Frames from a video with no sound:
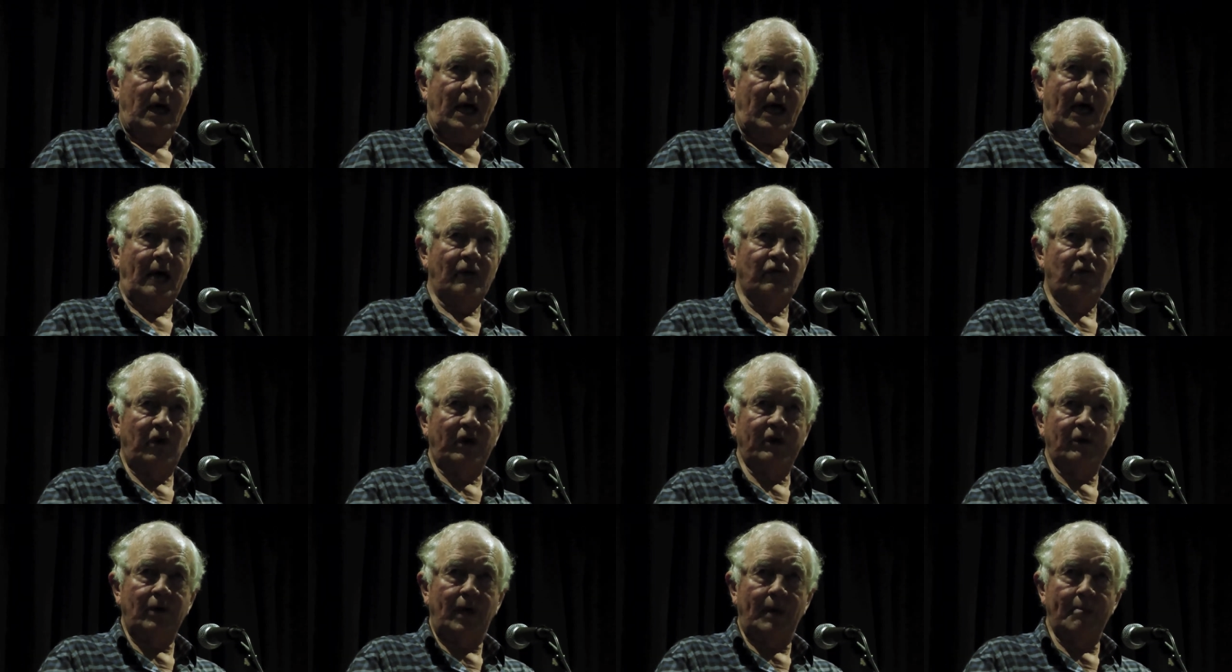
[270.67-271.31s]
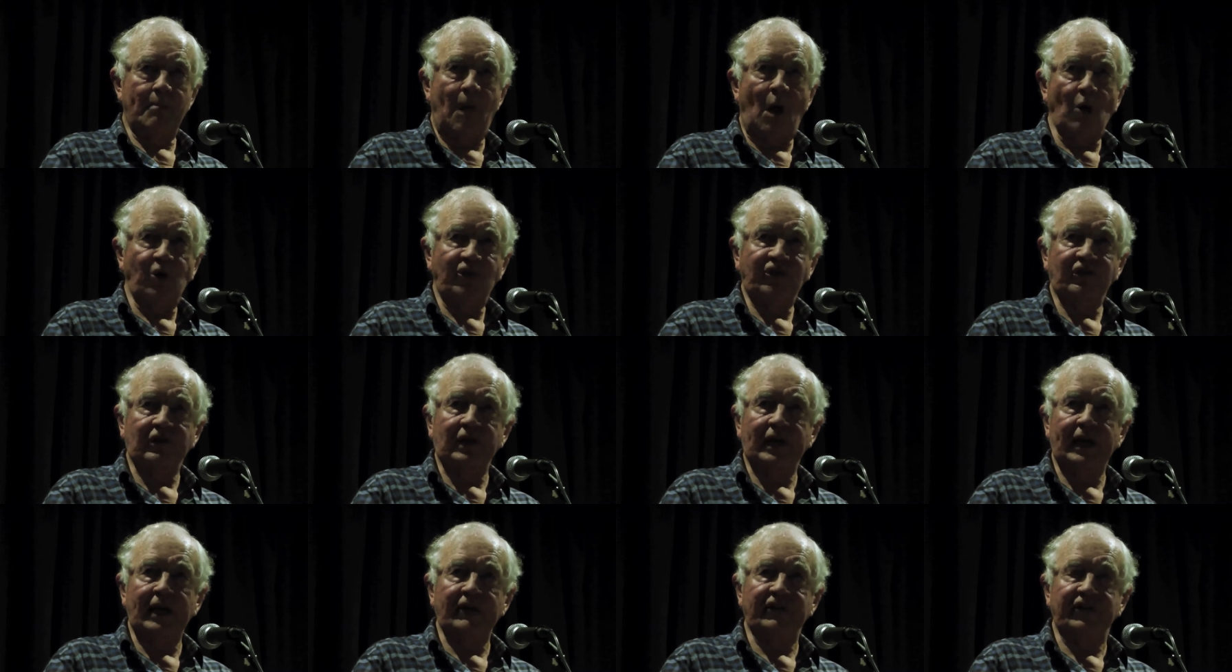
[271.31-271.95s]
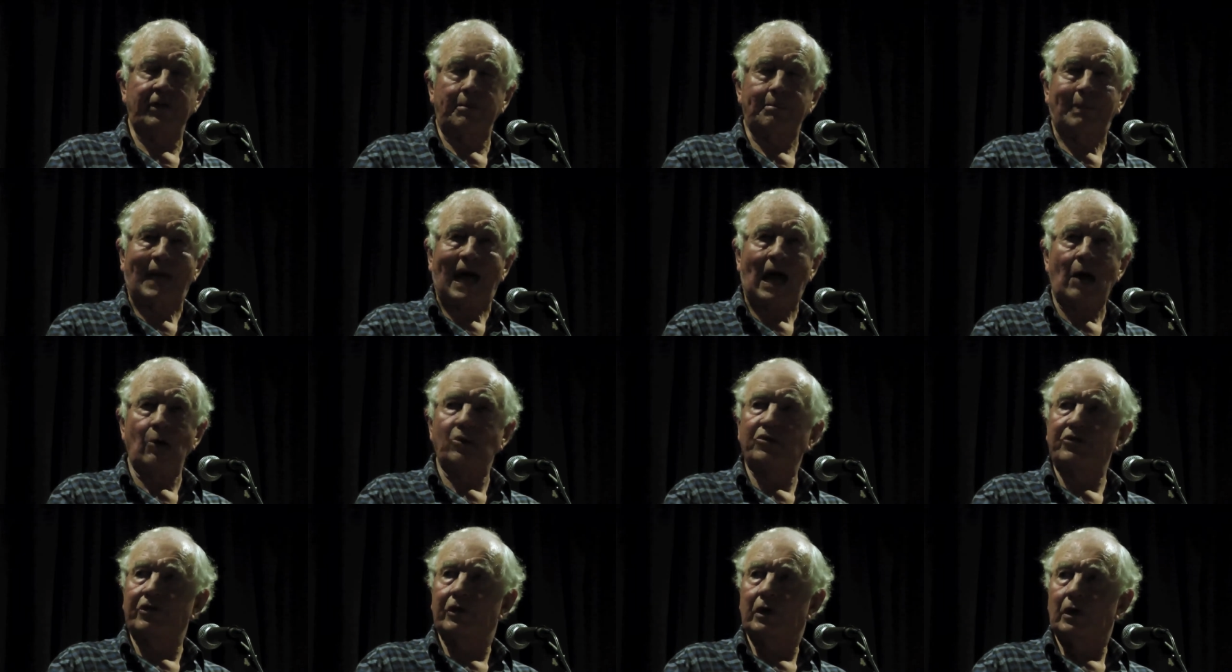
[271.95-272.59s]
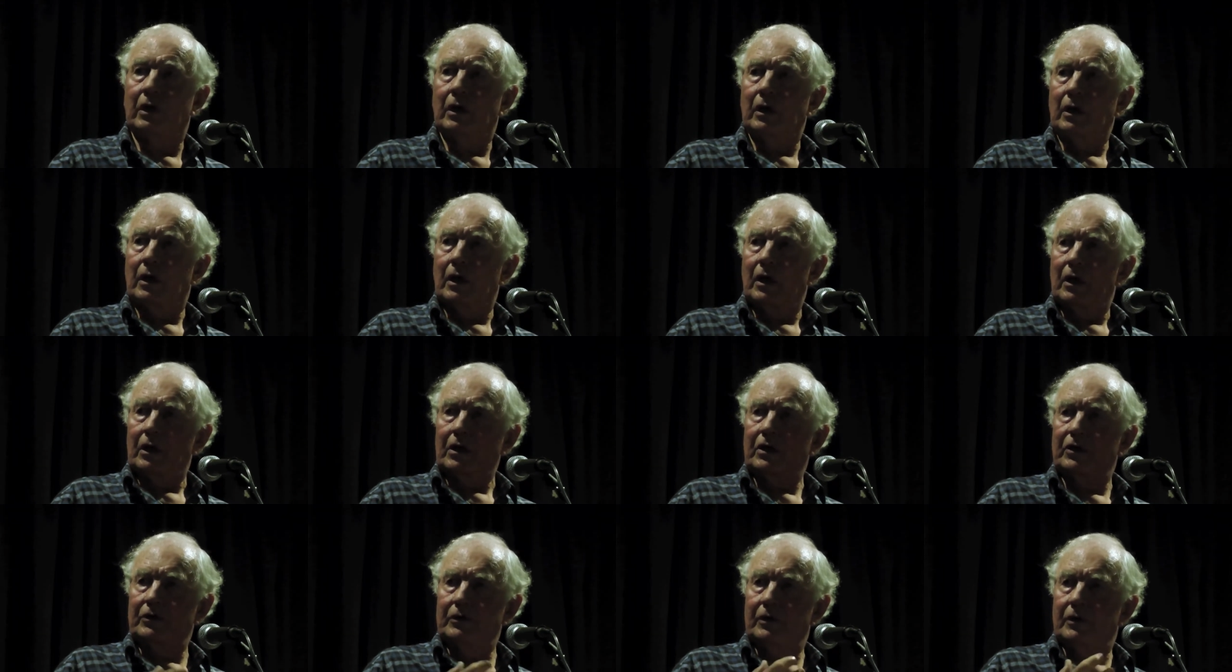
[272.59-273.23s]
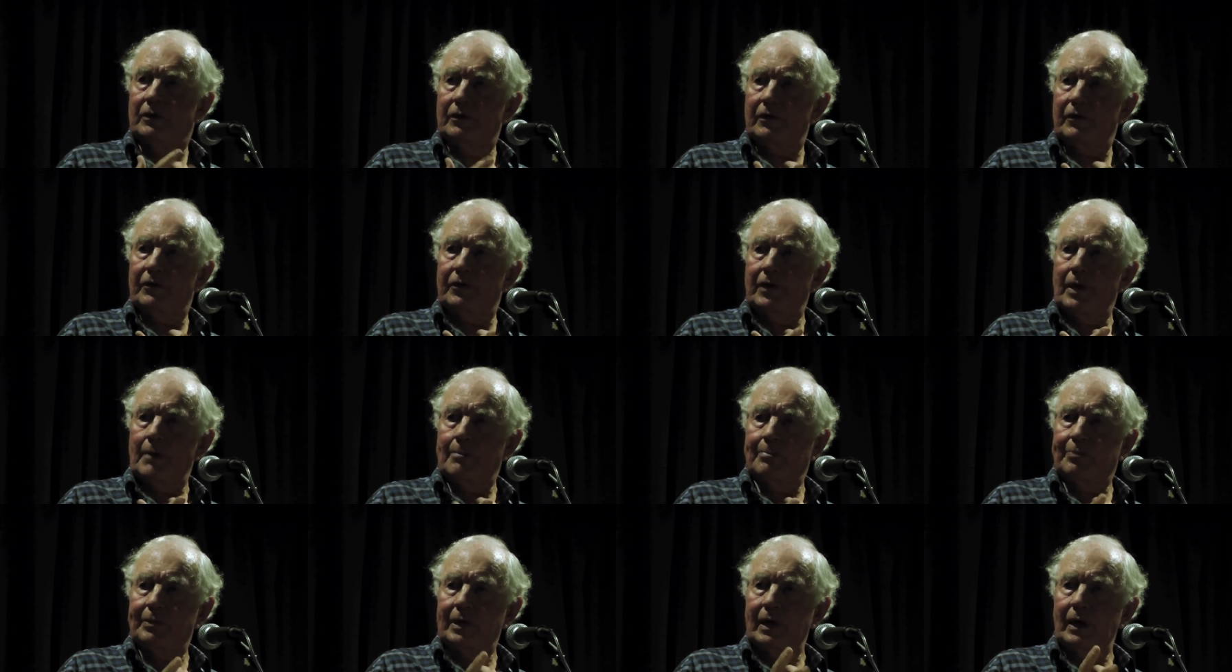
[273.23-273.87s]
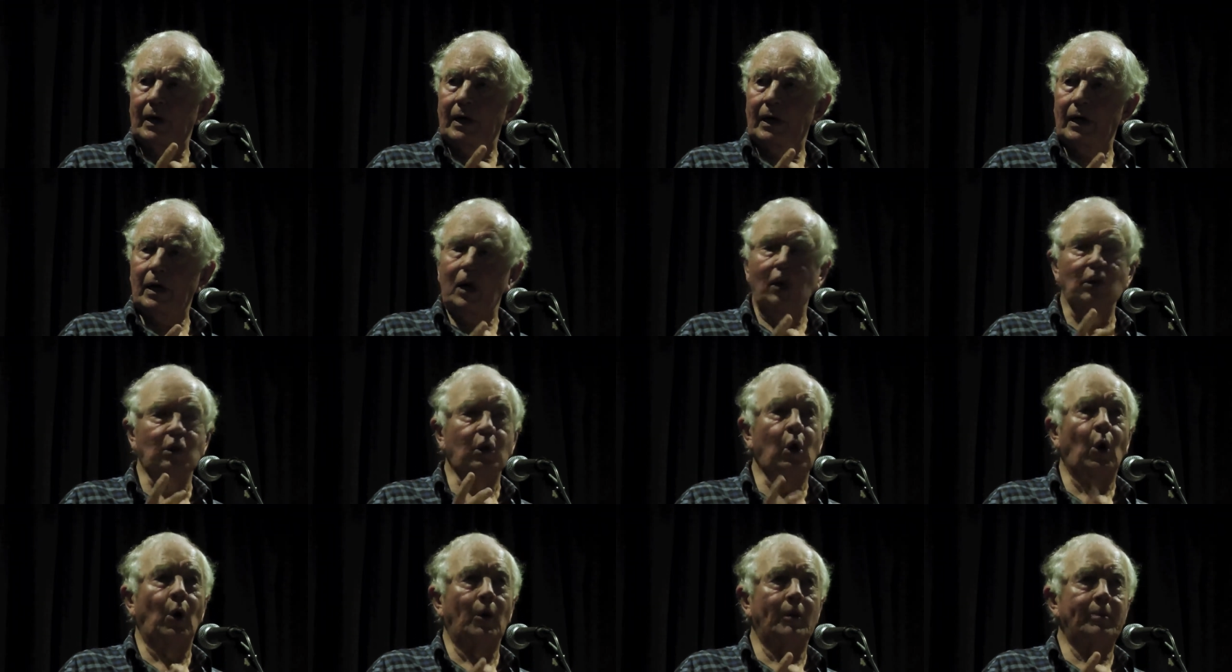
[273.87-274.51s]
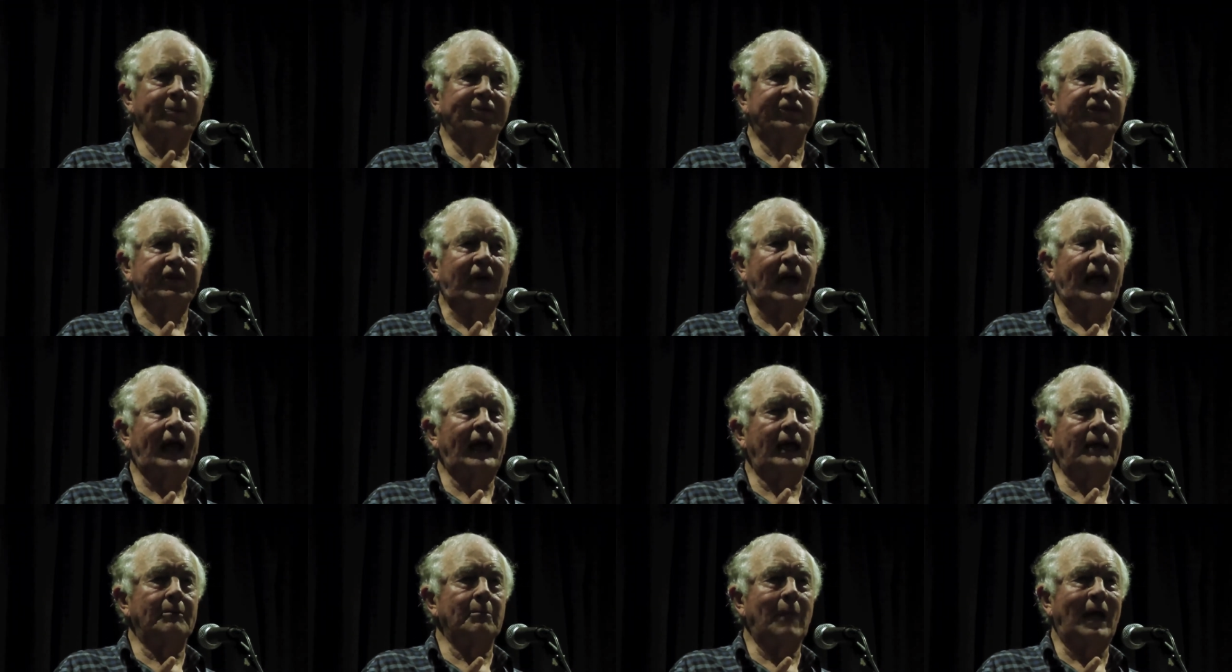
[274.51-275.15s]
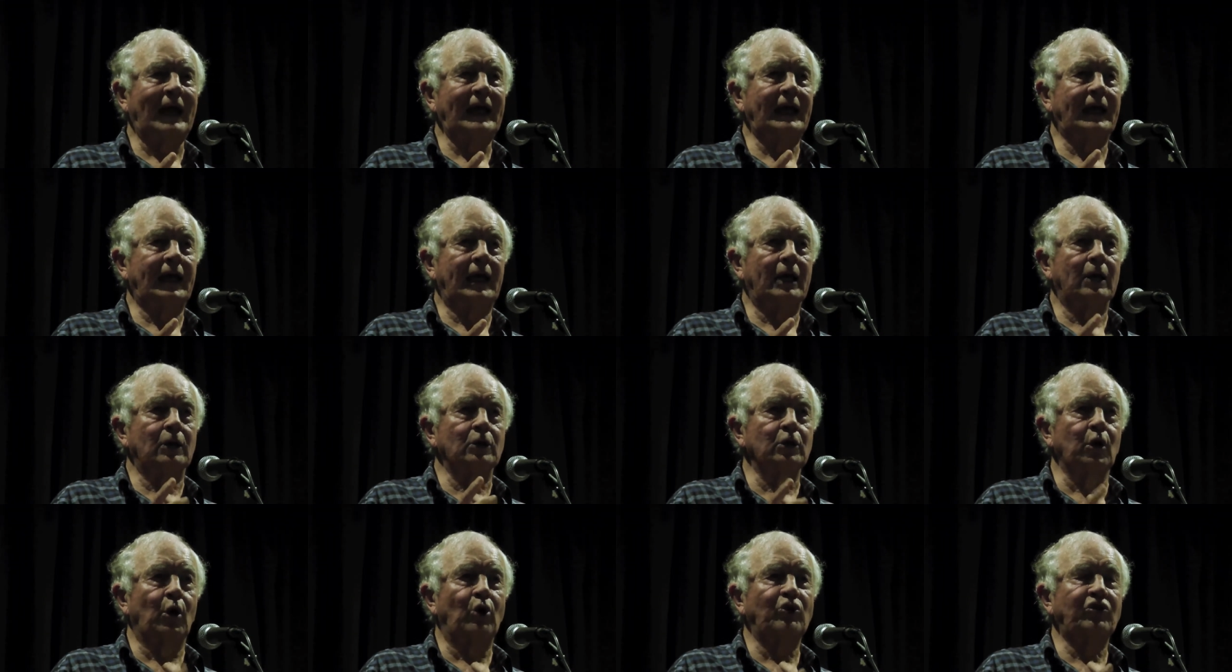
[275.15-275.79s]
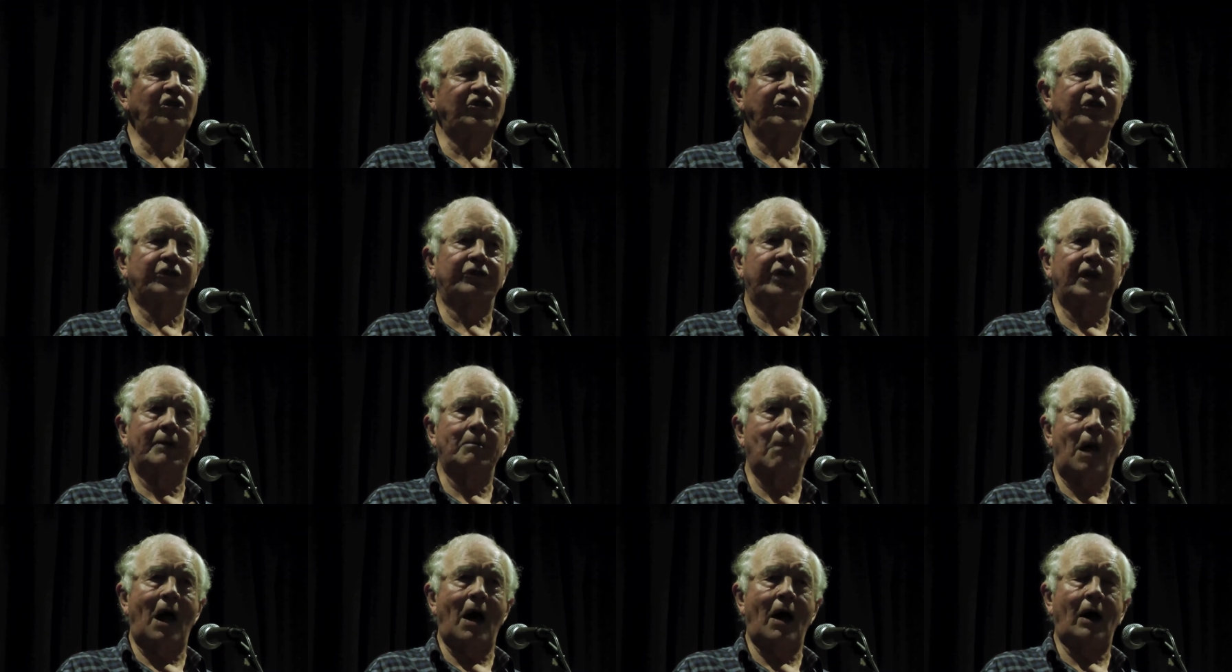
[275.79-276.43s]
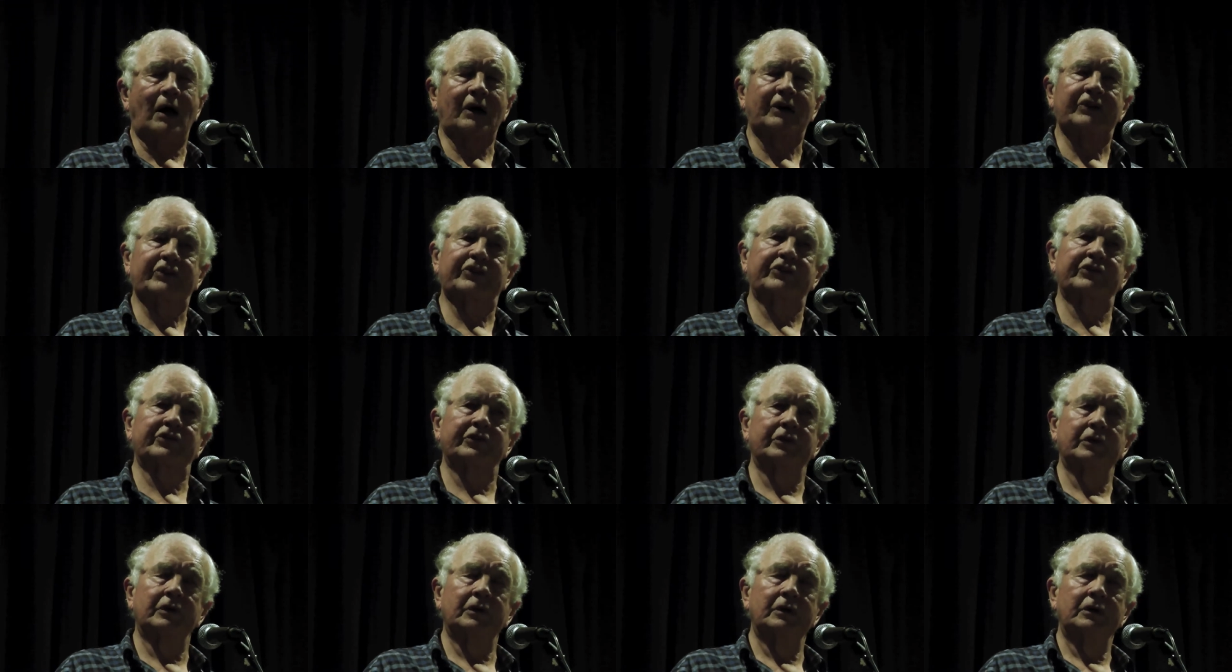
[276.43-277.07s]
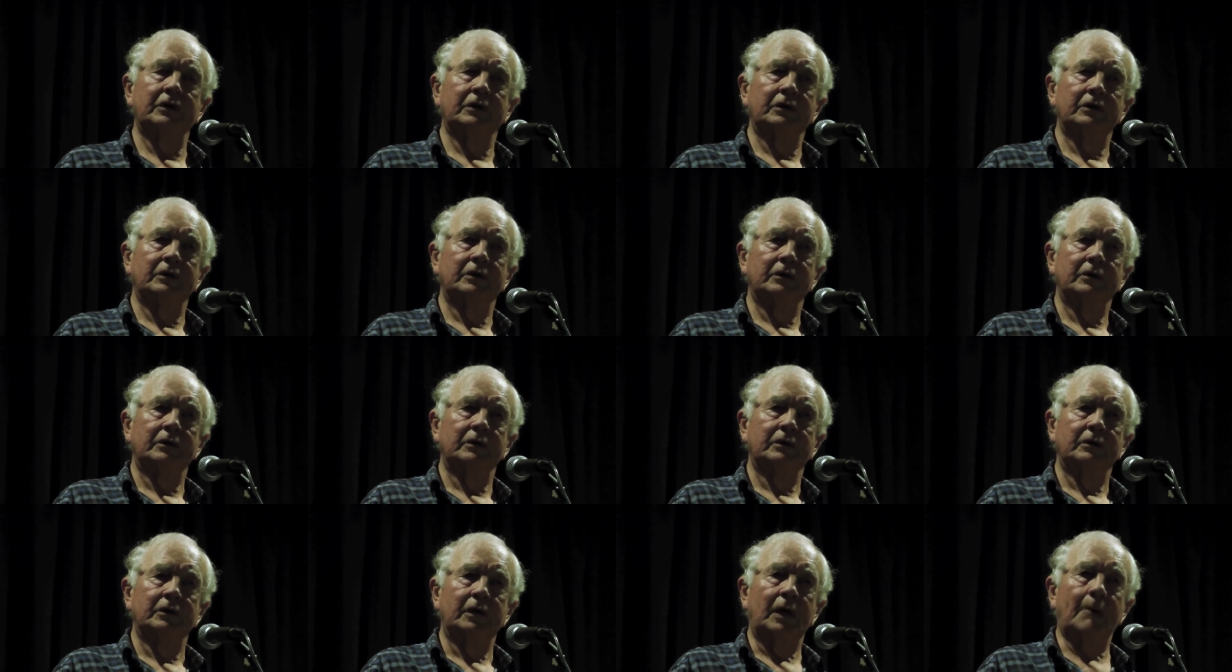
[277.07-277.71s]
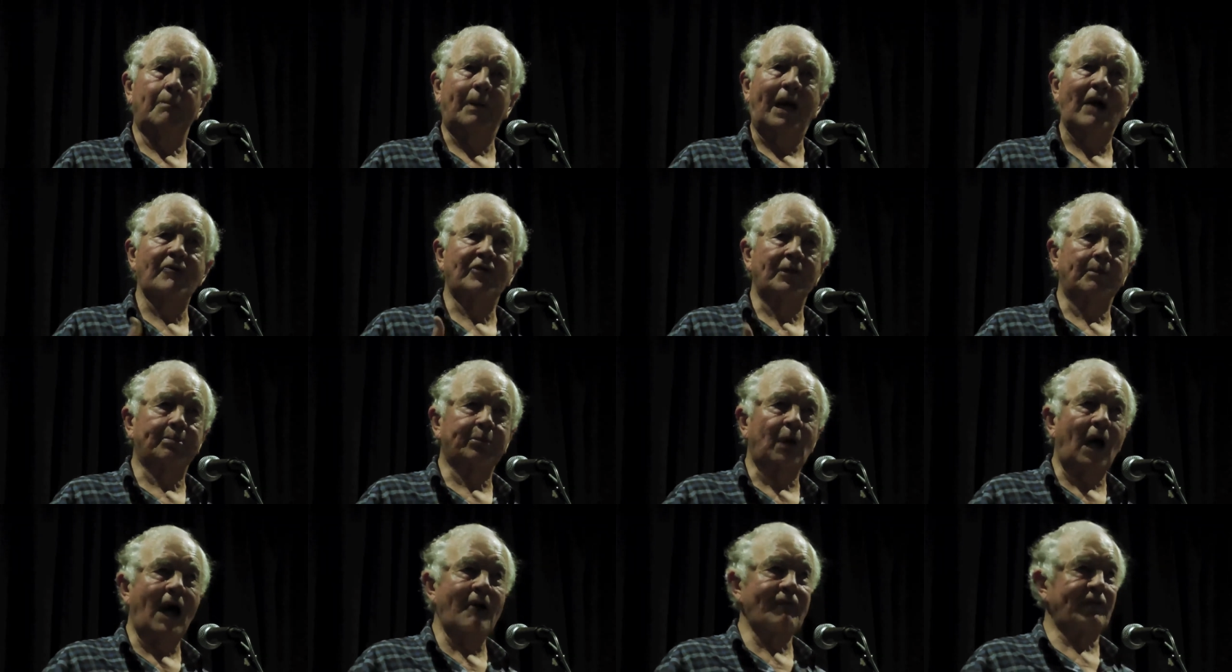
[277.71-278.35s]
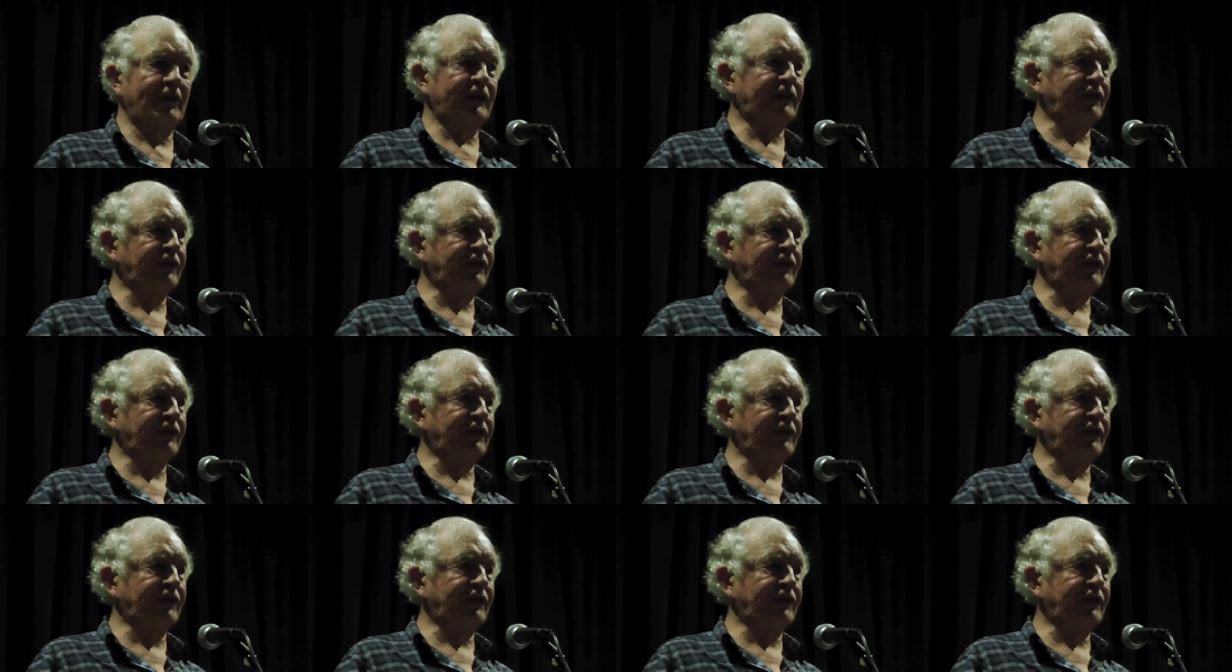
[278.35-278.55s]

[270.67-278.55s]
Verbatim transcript: And, mostly it's about, uh, laud saying, making laudatory remarks about the private